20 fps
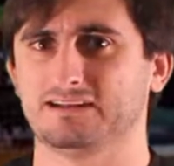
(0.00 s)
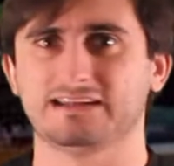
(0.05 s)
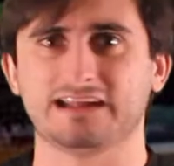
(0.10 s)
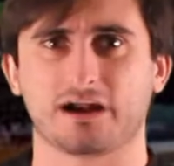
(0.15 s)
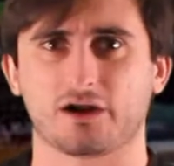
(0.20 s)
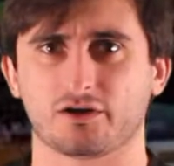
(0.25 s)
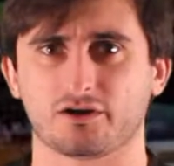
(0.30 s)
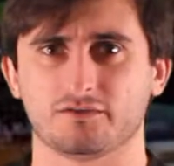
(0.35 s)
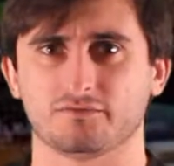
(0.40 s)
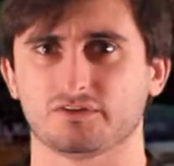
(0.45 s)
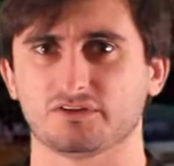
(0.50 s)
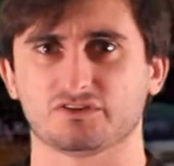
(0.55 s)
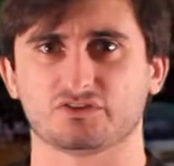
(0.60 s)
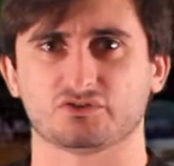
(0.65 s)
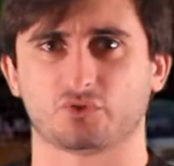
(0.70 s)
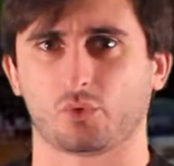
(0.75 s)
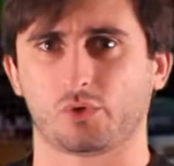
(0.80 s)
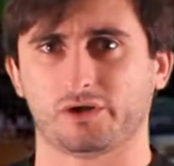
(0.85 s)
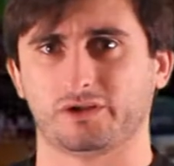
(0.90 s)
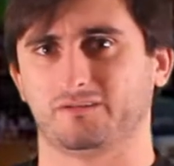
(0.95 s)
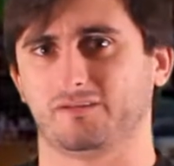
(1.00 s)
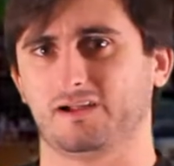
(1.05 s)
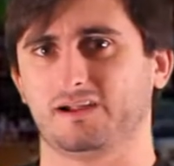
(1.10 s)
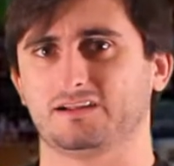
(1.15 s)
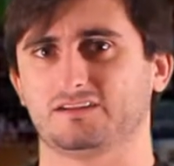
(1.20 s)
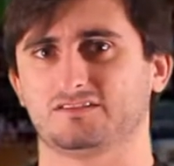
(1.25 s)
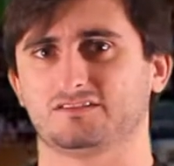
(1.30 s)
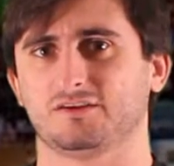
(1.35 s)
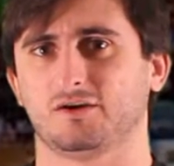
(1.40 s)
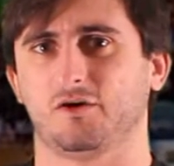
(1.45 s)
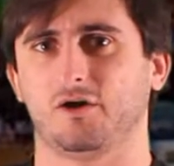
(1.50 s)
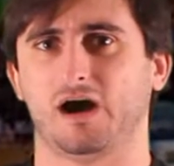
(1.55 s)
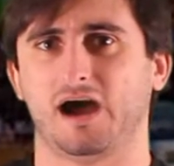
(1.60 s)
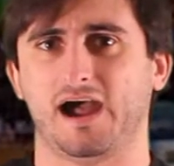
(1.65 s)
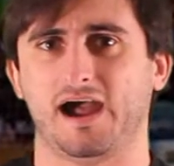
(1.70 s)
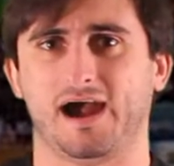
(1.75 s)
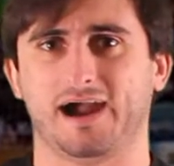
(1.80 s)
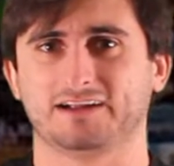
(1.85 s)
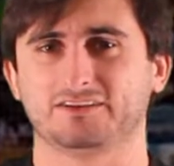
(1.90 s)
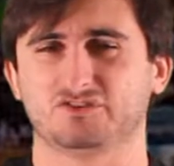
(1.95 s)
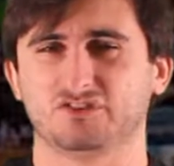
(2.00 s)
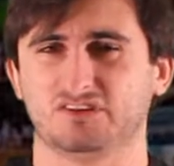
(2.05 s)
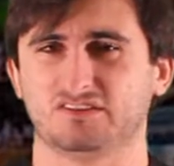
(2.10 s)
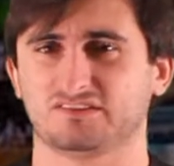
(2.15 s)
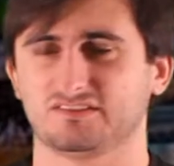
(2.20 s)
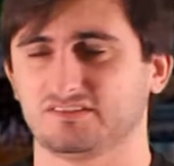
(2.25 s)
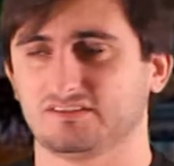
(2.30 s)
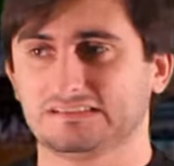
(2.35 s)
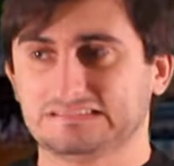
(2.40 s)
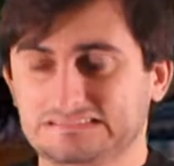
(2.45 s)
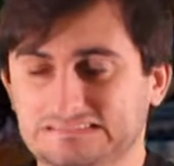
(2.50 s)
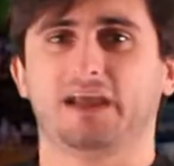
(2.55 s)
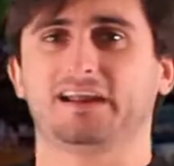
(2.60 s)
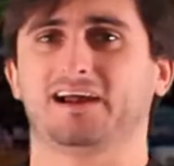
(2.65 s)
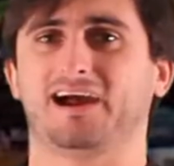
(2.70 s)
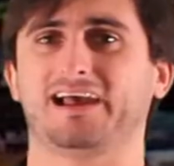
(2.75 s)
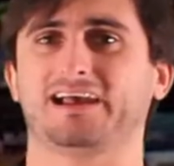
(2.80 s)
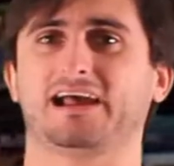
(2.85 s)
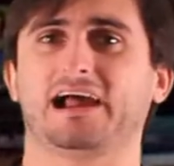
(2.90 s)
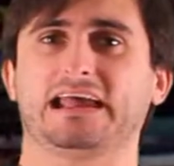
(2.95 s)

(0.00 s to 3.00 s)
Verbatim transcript: narrative and storyline so i, I just I, I,